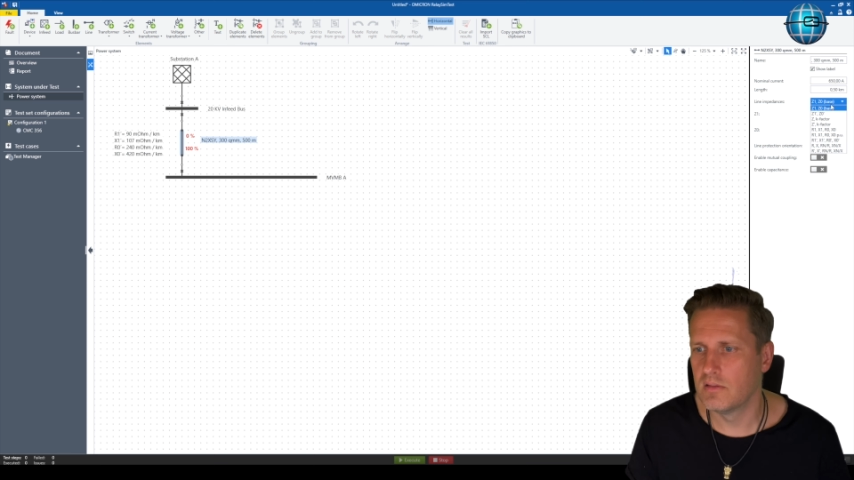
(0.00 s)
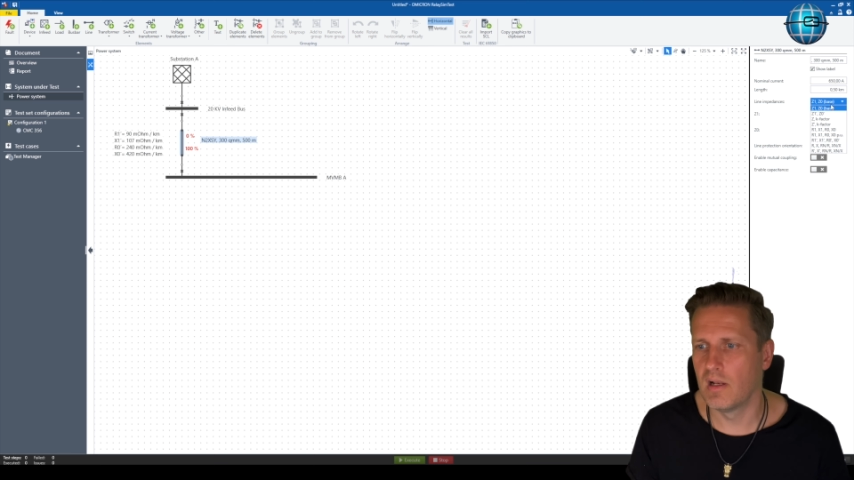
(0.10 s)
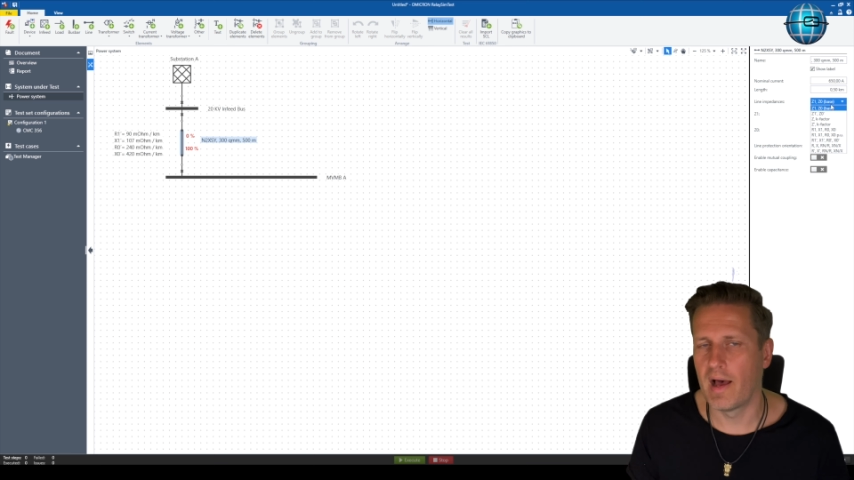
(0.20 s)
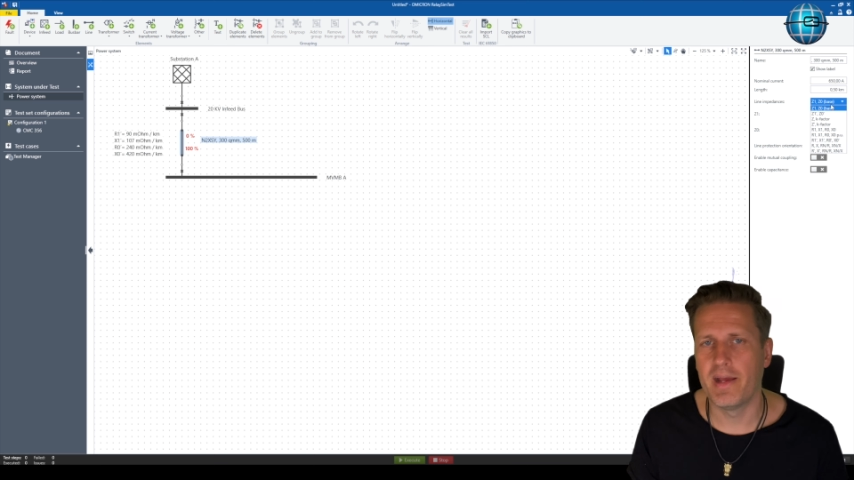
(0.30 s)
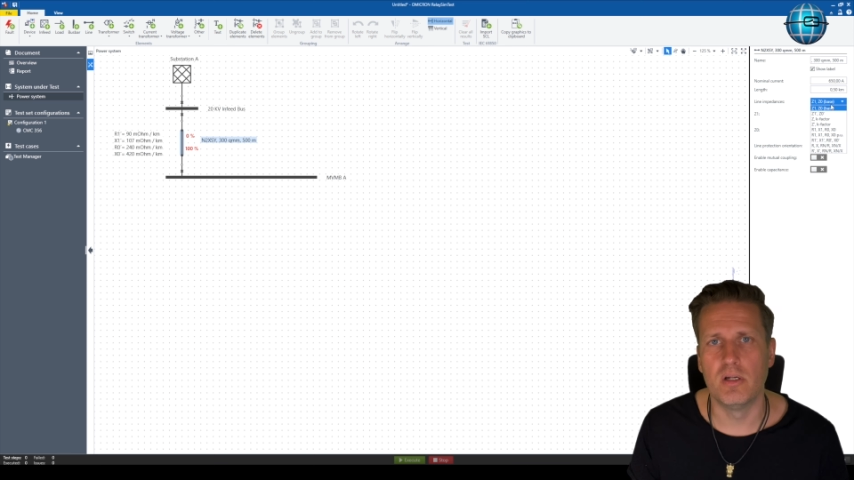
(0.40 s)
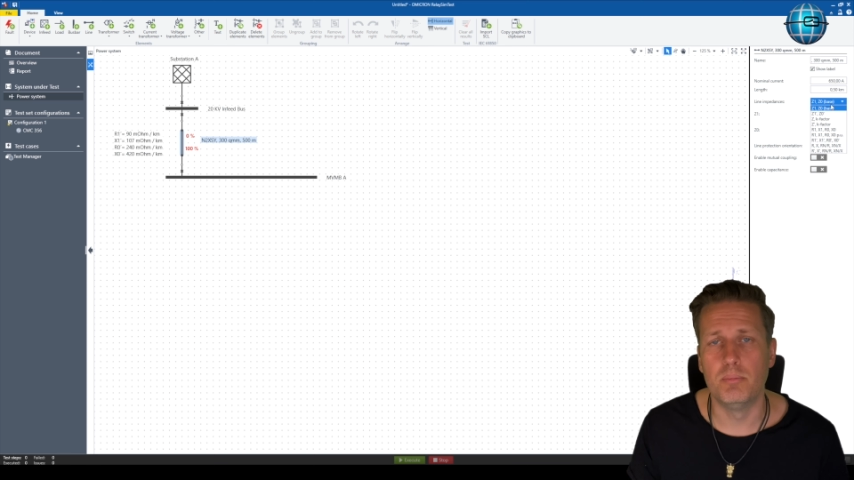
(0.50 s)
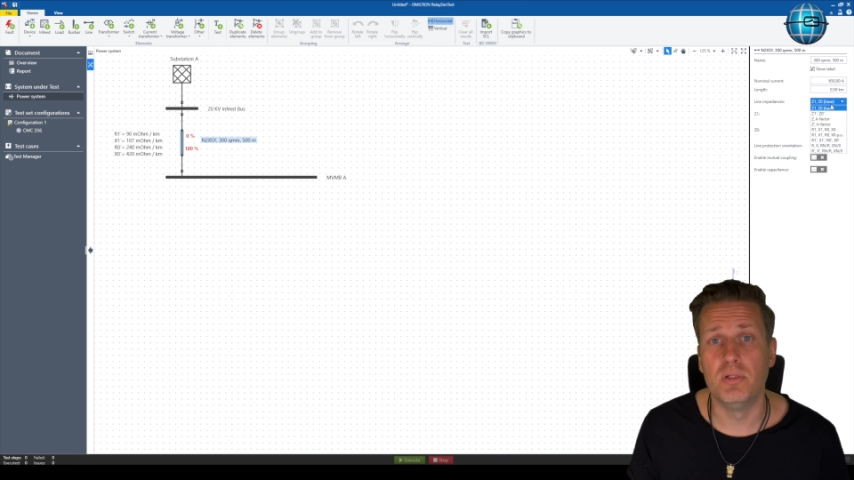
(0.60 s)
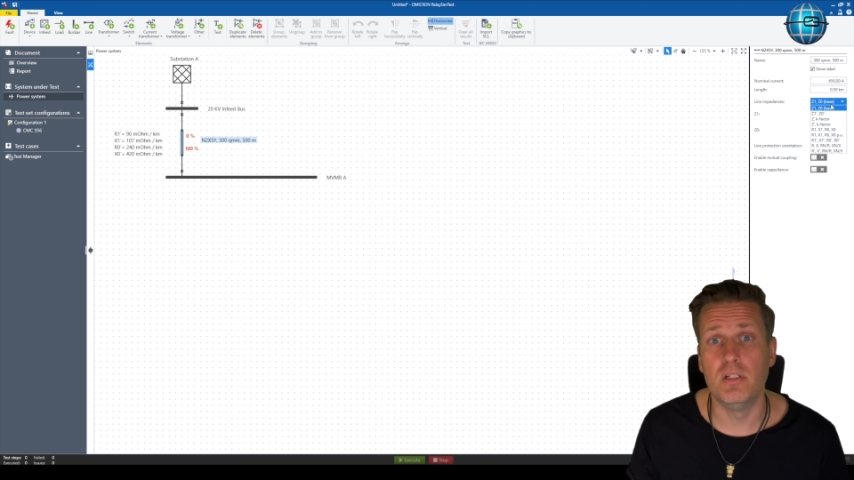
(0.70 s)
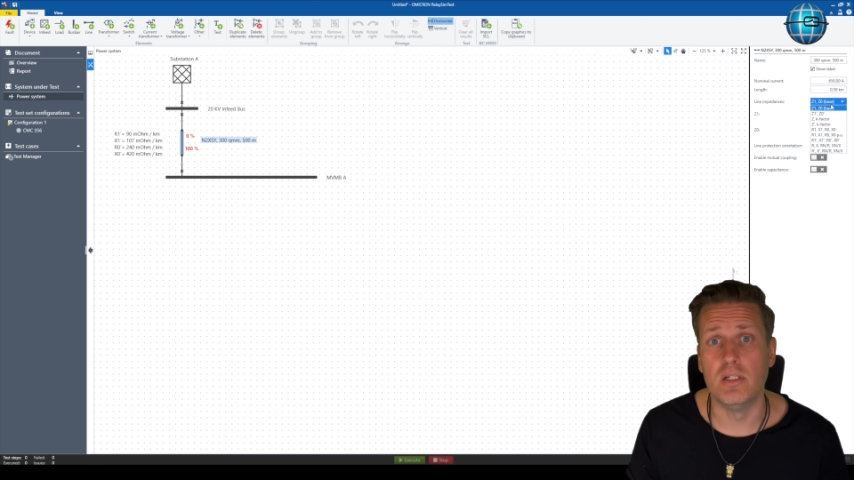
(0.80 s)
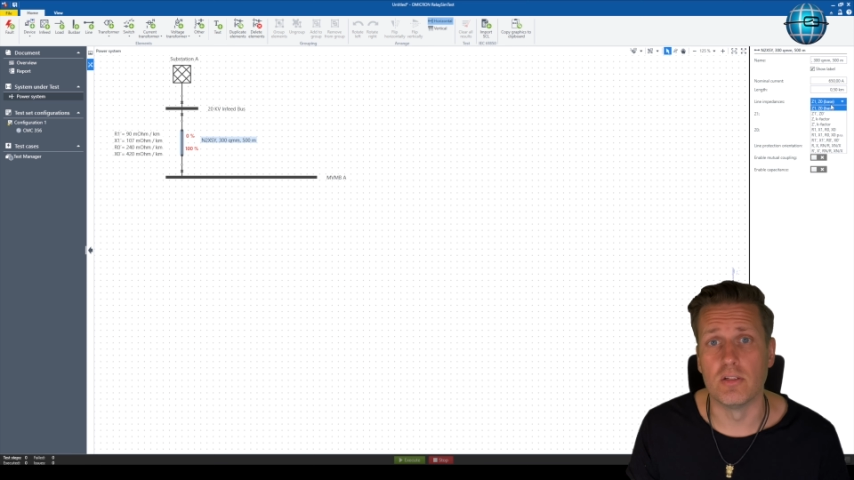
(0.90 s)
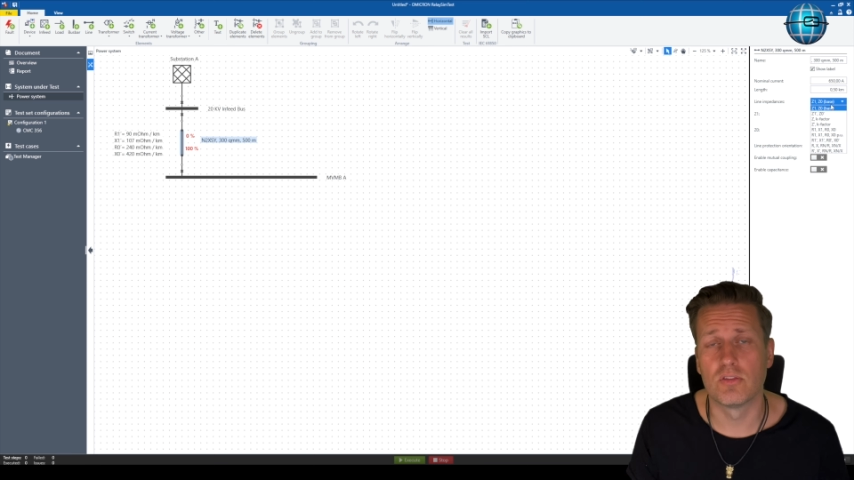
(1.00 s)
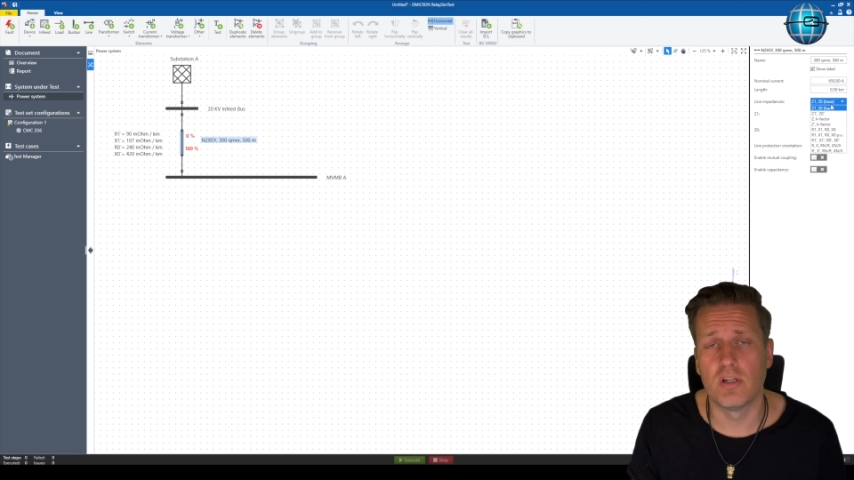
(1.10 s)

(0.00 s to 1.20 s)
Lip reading: the line impedance.